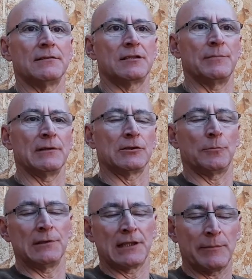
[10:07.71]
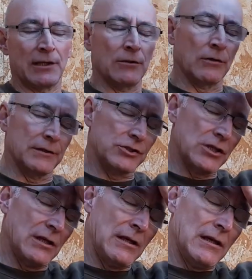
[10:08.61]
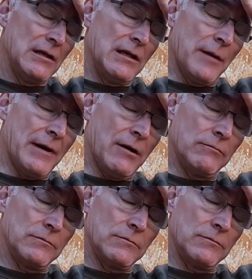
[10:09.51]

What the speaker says: to build up a little bit of knowledge about